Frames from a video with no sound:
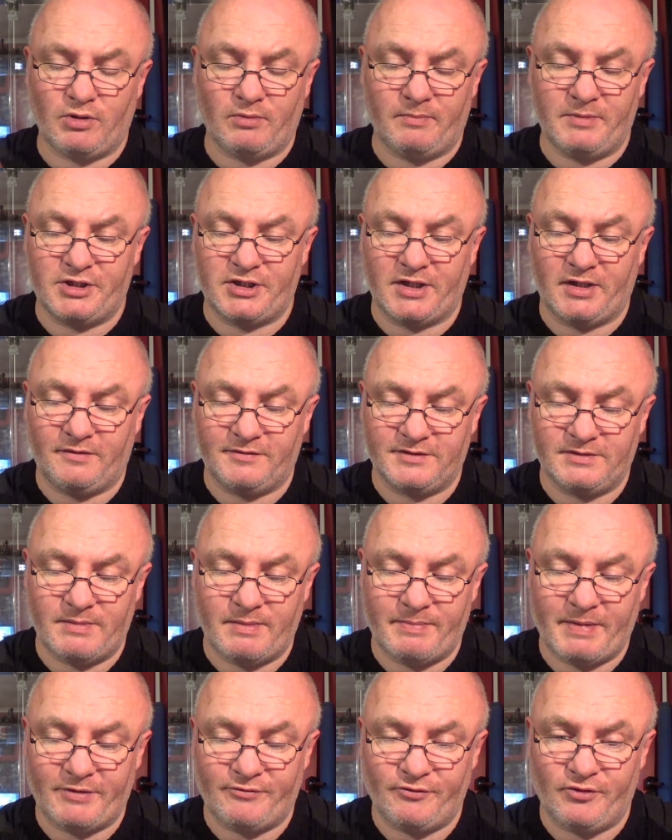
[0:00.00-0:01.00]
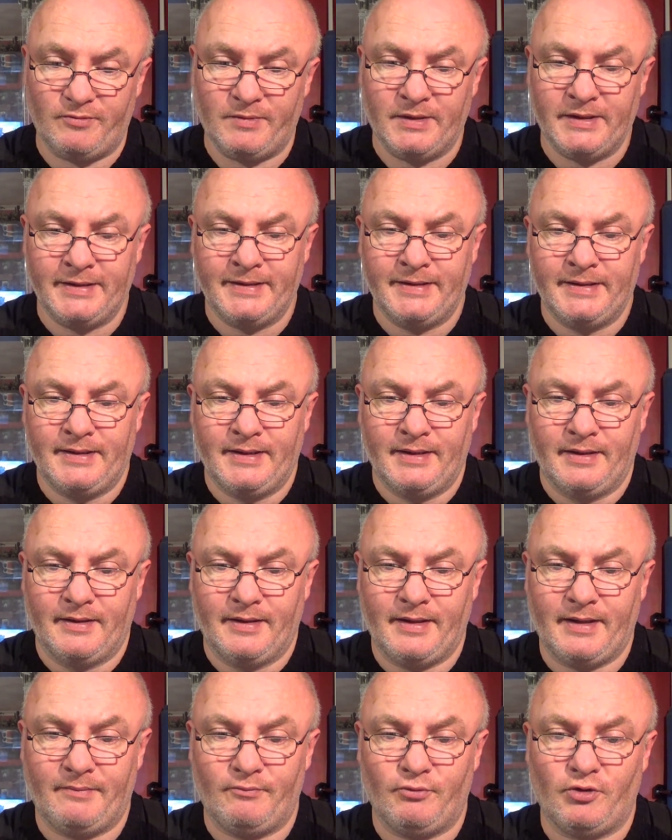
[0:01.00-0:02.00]
shelves in my bedroom
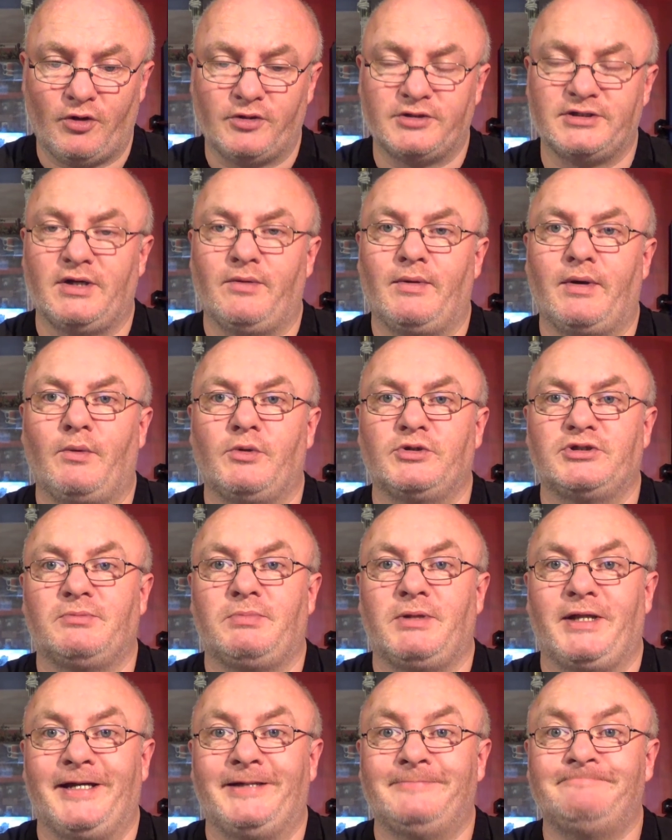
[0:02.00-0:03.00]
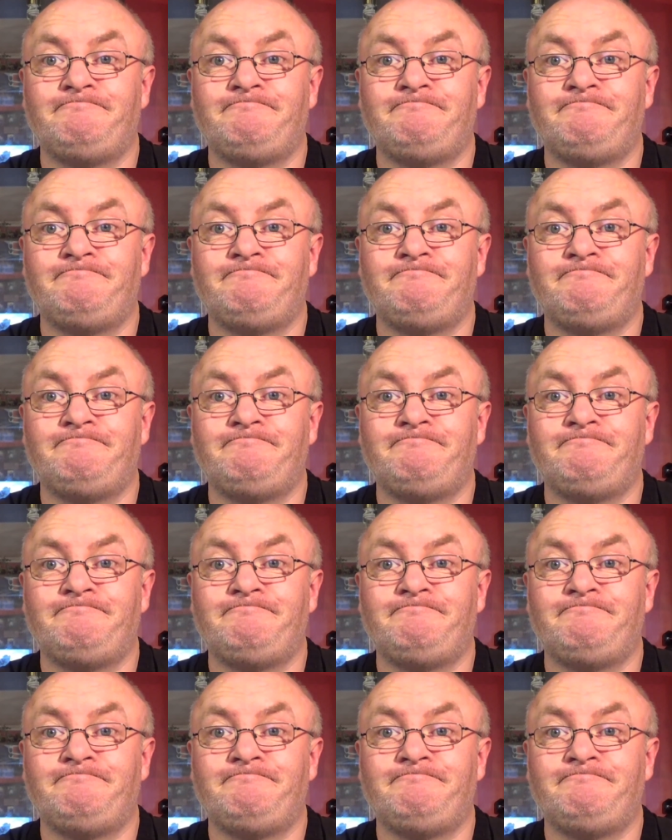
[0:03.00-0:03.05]
and brought out when I want to play.